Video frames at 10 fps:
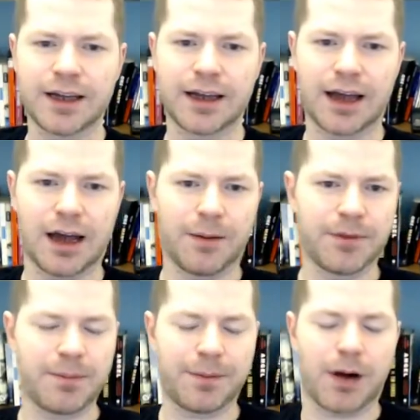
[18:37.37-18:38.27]
um,
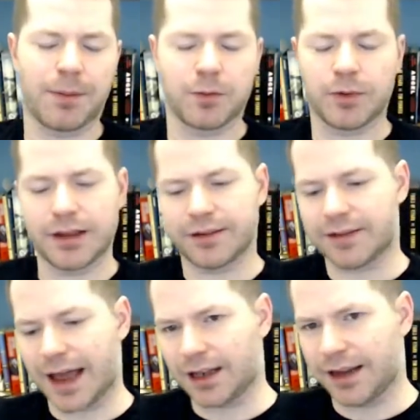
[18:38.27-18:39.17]
the big problem with
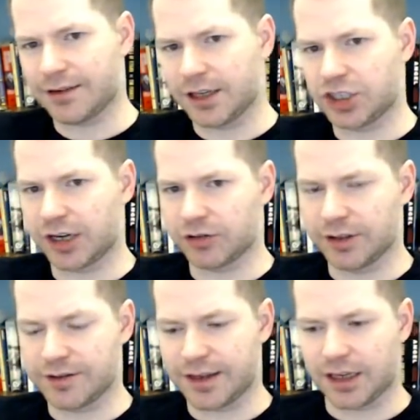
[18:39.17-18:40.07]
satellites in
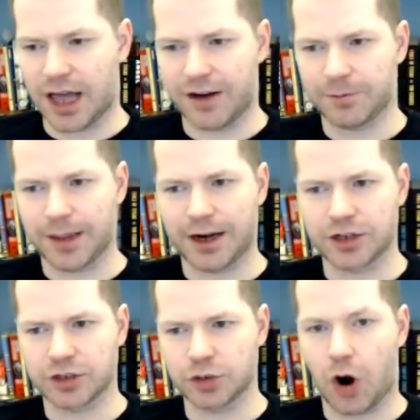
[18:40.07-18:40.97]
general is that a lot of
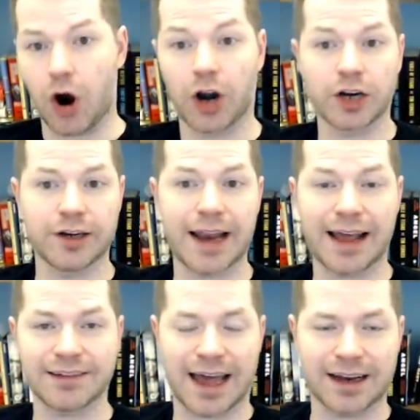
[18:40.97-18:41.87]
players who are good
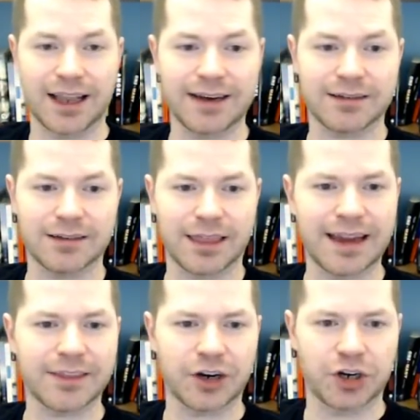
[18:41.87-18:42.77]
at satellites
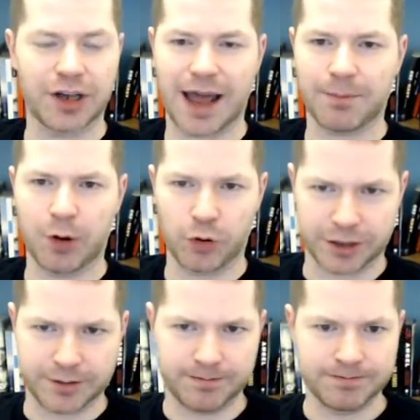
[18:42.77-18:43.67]
think they're good at
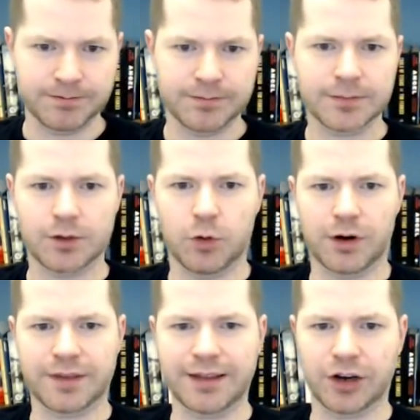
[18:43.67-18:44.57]
poker
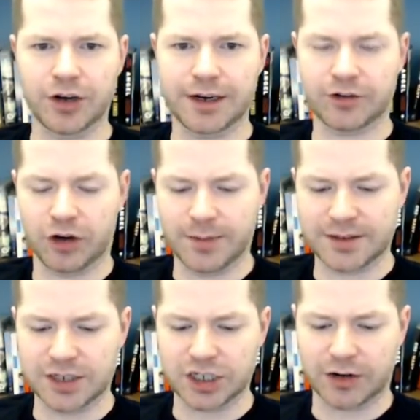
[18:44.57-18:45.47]
or think they're good at
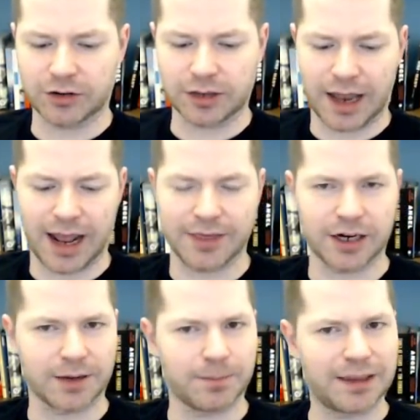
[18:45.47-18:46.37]
tournaments in general, and
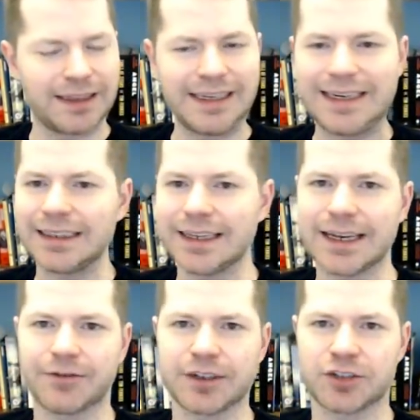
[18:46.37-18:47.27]
they're completely
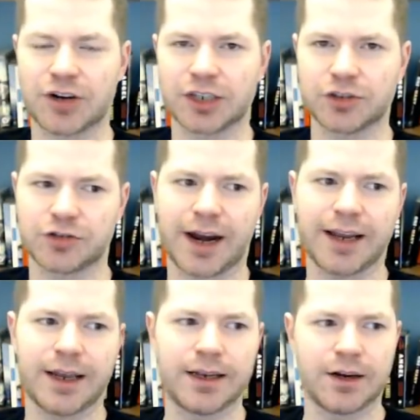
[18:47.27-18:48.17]
different structures,
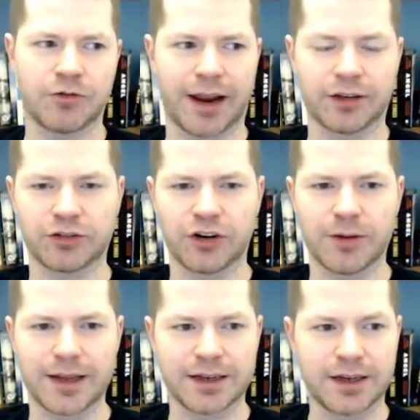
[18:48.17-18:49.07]
right? In a regular
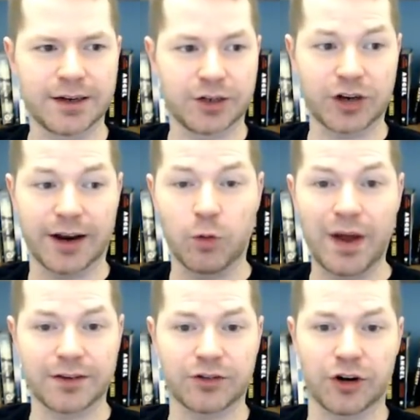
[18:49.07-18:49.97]
tournament, you're trying to
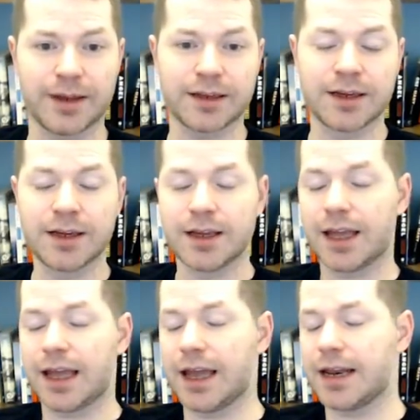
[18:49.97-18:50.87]
win the tournament.
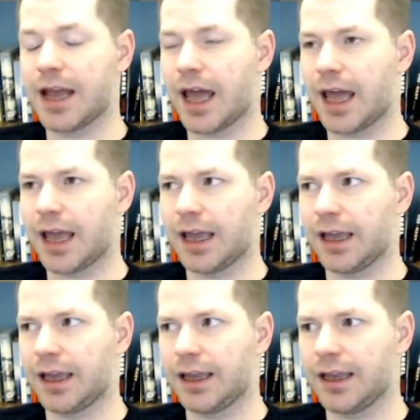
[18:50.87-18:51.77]
In
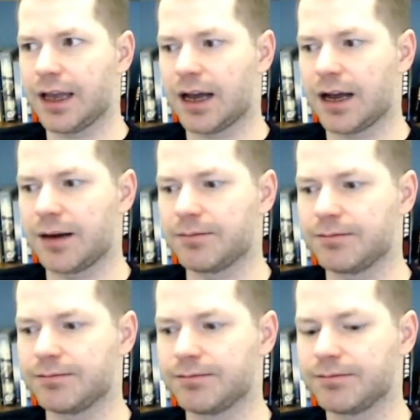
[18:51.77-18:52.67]
a um,